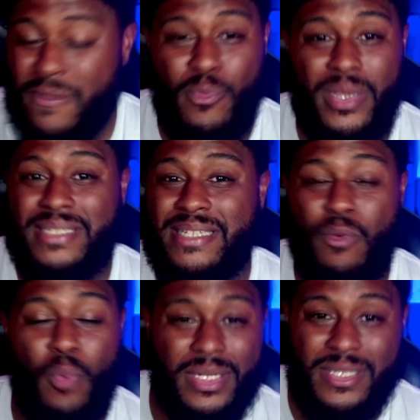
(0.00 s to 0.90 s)
we see
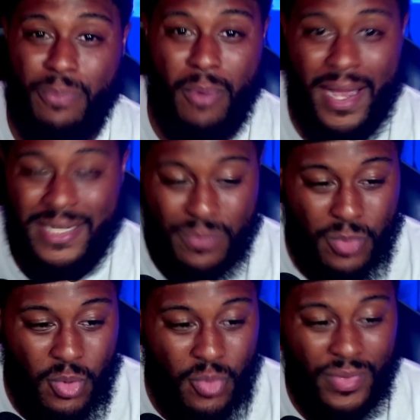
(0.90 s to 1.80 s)
one surprise
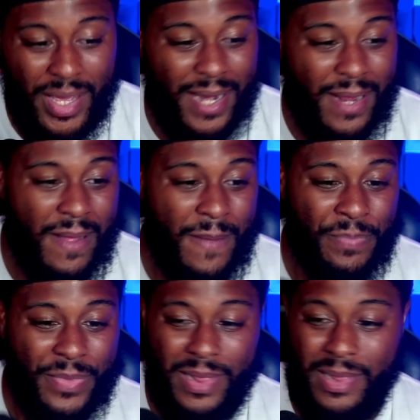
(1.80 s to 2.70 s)
move that
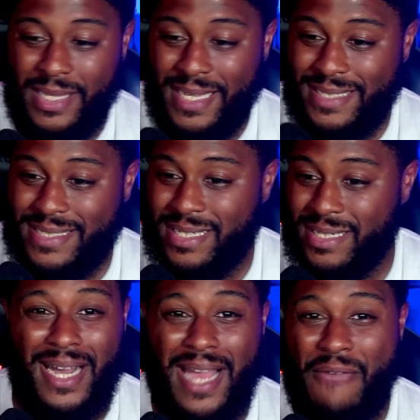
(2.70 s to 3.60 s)
leads
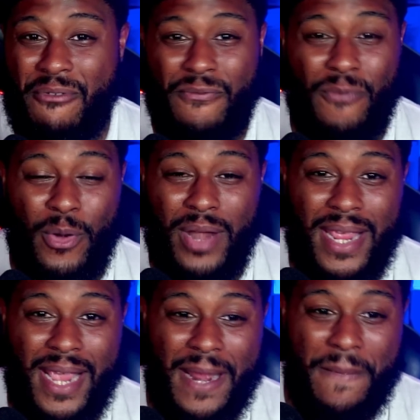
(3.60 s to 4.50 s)
to Evan Fournier
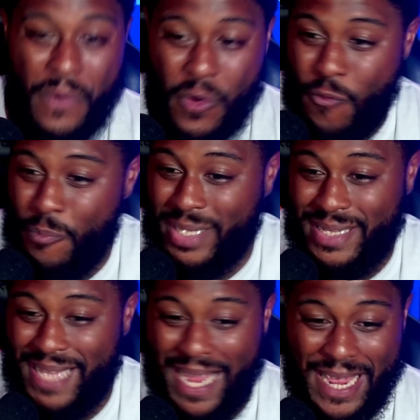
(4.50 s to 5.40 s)
getting moved,
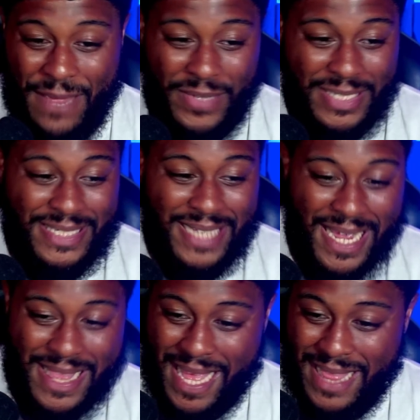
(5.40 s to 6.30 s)
but they even
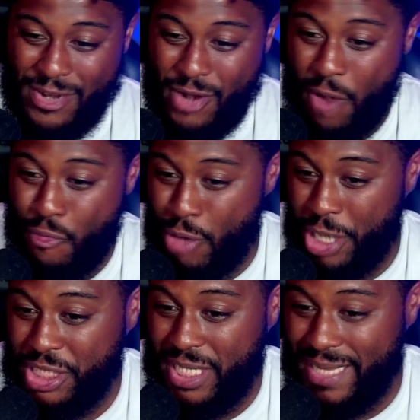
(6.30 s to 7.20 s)
said that they're not
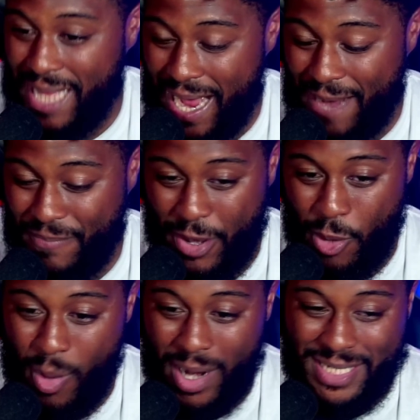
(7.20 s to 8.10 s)
rushing that. They don't
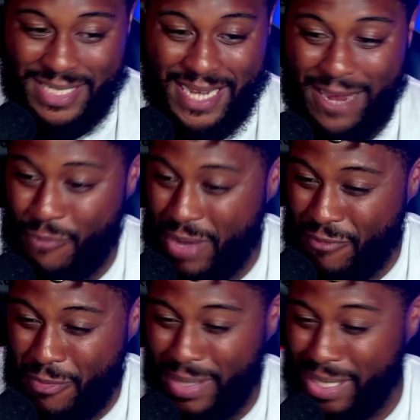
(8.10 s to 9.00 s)
want to just get rid of
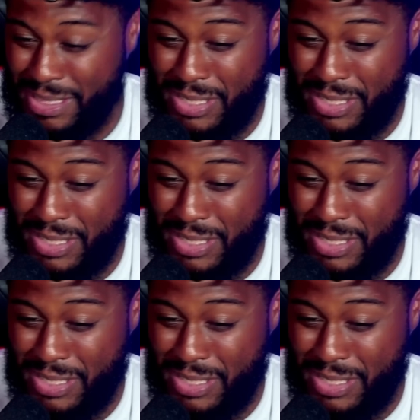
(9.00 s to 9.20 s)
him because he